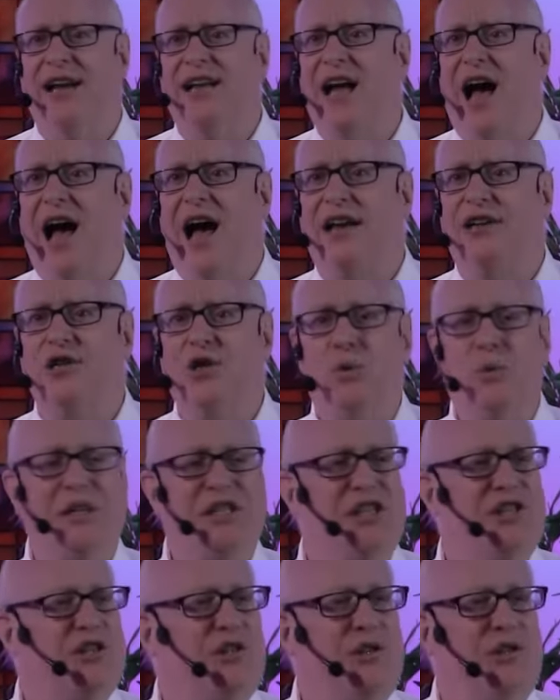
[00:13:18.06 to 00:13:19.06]
God who
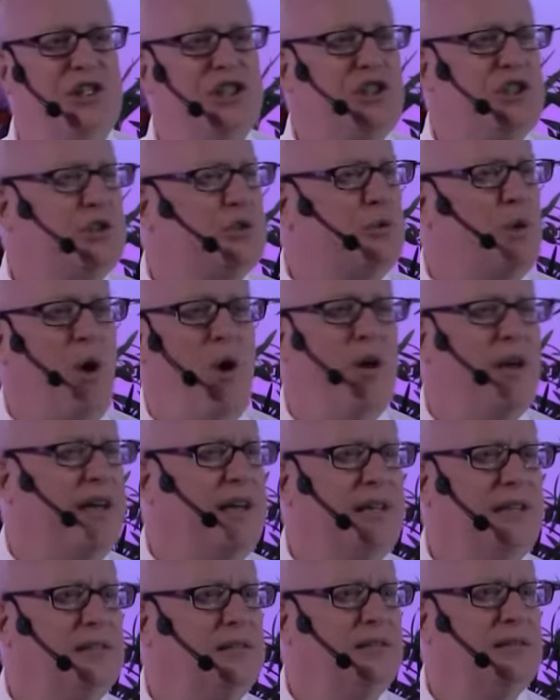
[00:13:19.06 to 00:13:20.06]
wishes to
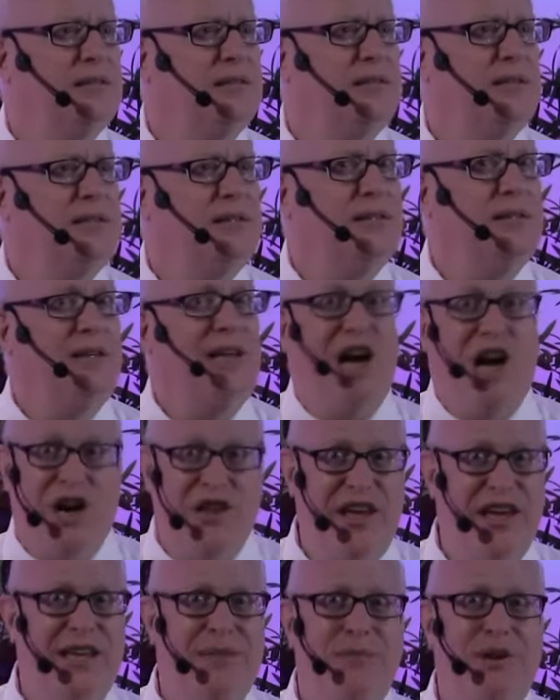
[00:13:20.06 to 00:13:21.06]
destroy. Are
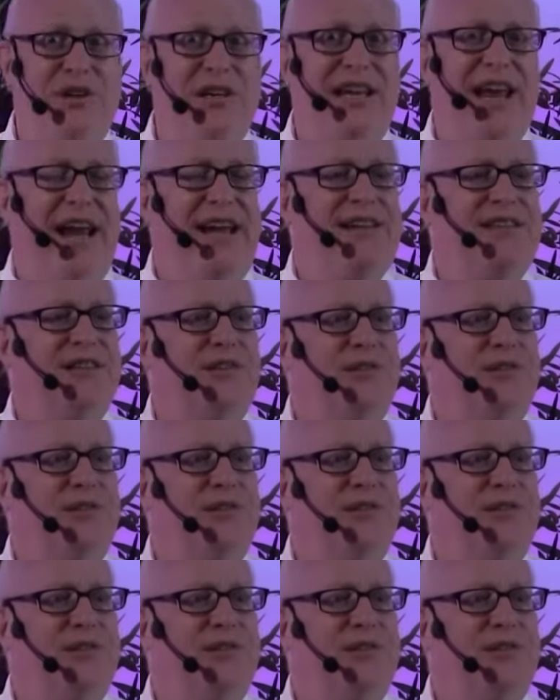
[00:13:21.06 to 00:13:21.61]
they communicating the